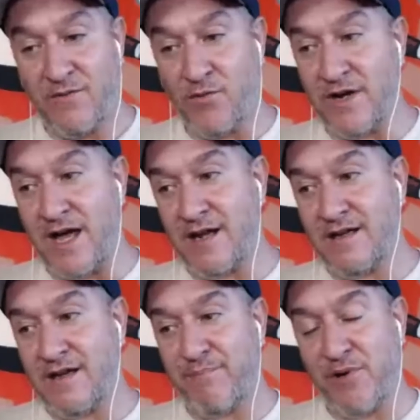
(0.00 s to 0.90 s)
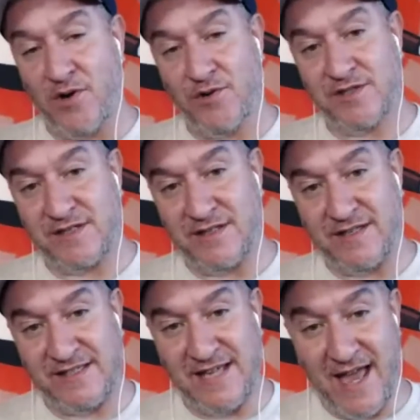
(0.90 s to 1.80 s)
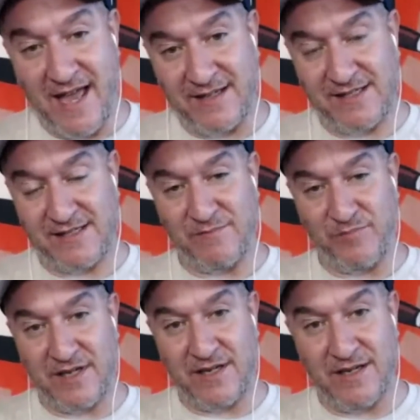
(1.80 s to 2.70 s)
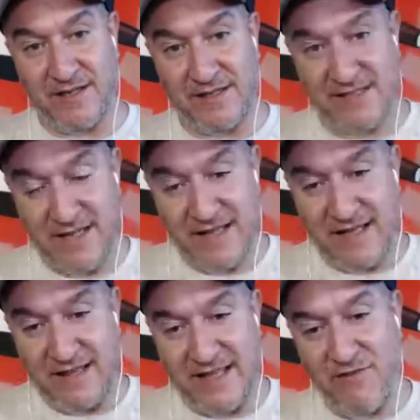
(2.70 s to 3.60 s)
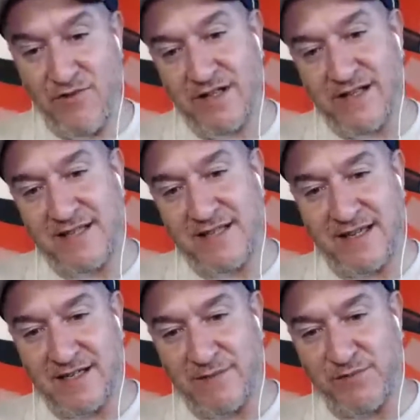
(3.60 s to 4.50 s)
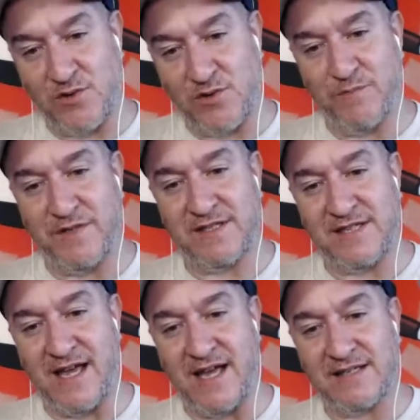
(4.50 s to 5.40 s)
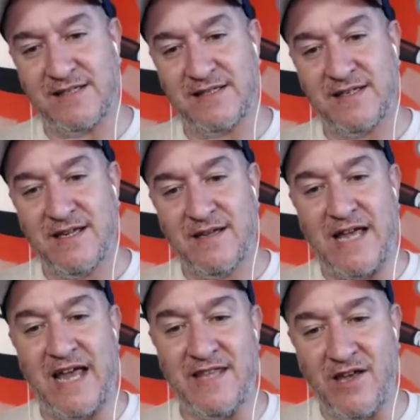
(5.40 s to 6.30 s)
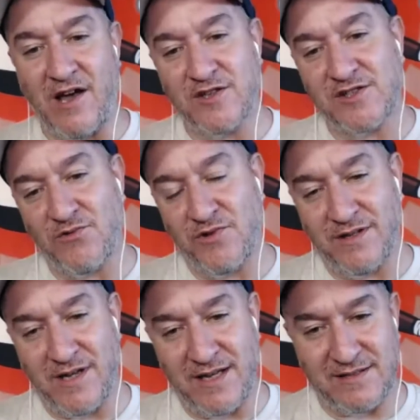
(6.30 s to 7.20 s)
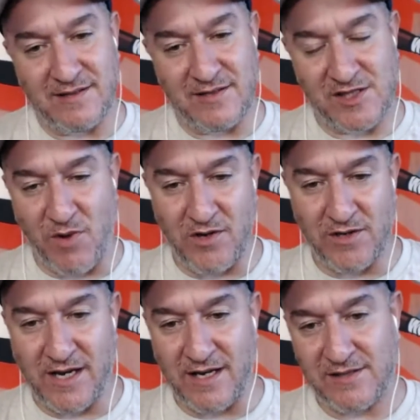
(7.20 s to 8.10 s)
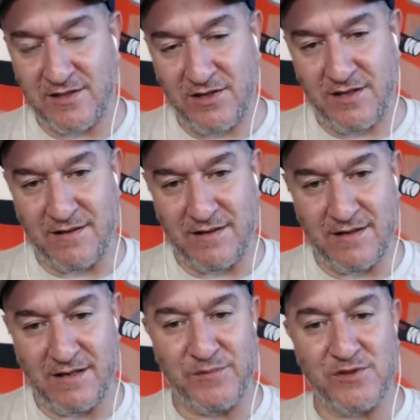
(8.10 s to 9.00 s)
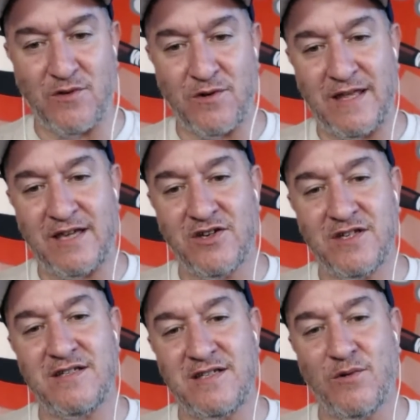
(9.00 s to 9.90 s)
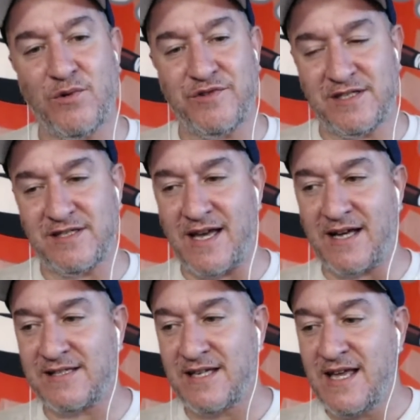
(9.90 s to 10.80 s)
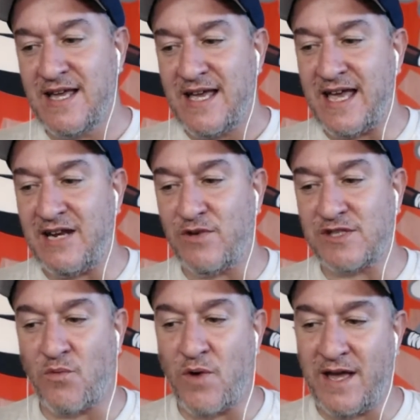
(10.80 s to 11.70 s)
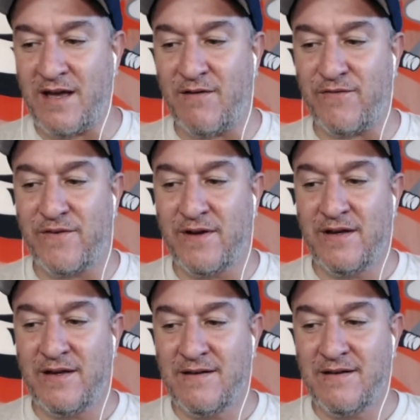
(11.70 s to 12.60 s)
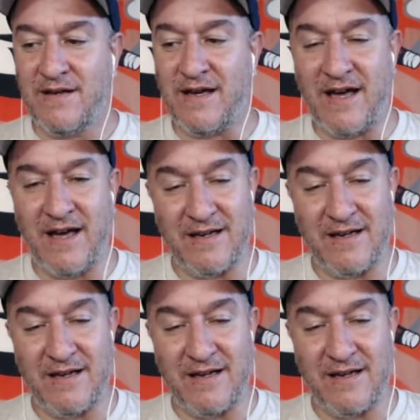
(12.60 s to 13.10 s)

were not opposed to this tax because they realized they could absorb this tax and they also realized that the smaller guys couldn't absorb they couldn't deal with this tax and it was a way of uh,